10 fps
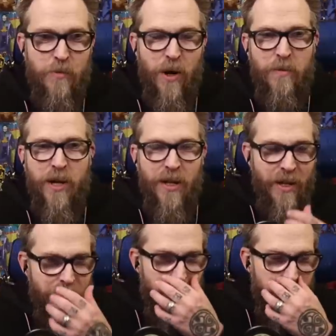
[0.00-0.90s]
a problem. Kind of
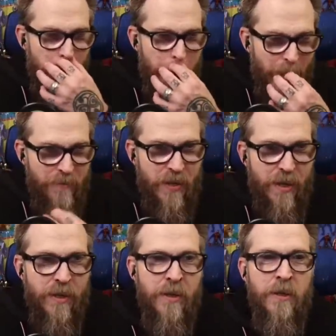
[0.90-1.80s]
like with uh,
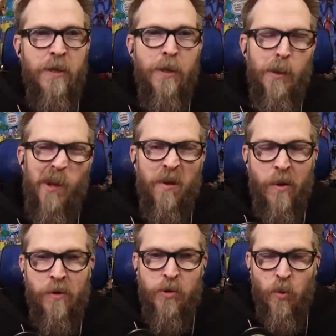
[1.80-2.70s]
Buffy, they were
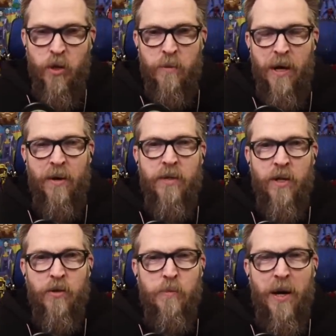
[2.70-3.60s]
always worried about you
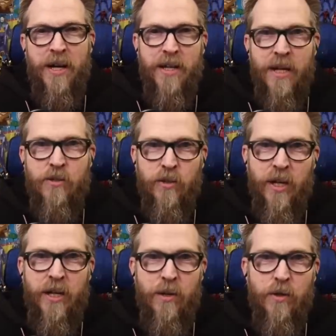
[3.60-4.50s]
know Spike and Angel
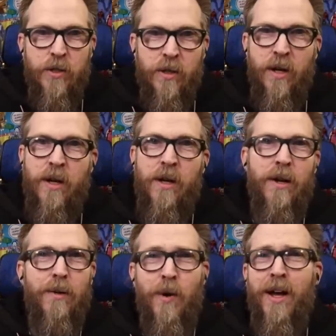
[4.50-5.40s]
getting older.
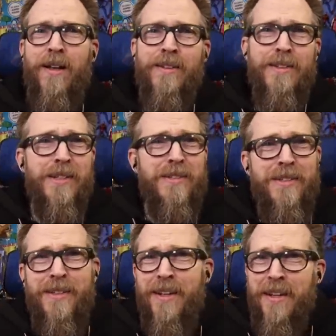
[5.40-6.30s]
Well, just
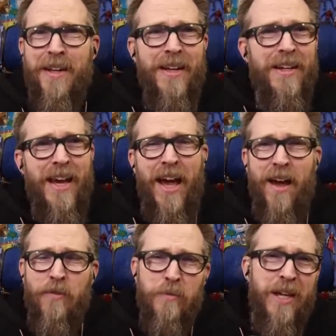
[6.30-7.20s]

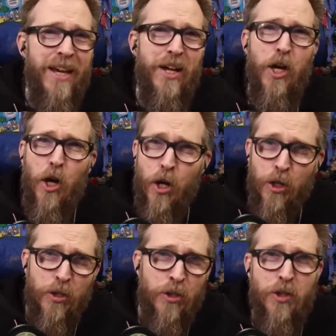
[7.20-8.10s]
have them get
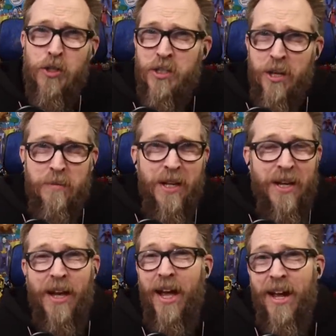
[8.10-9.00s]
cursed or
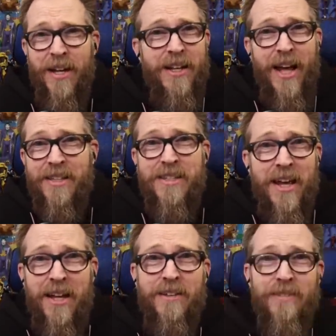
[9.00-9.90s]
something, and that's
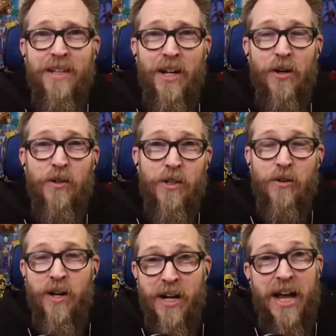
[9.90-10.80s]
it. You know,
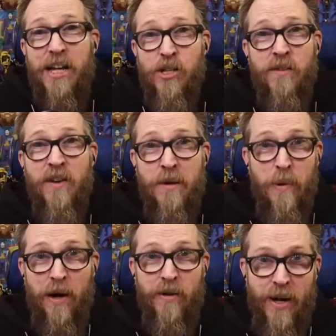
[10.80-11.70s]
you're an aging
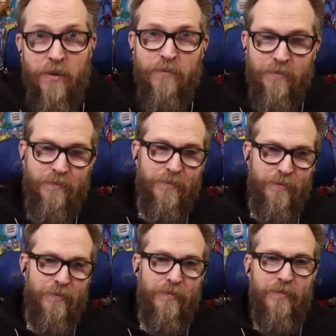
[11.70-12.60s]
vampire now
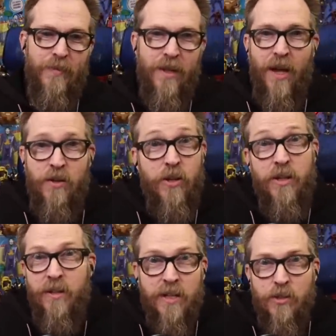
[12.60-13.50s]
and you
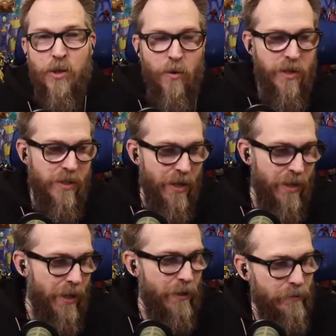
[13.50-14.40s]
can get stories out
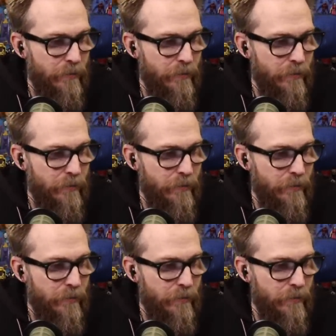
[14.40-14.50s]
of that.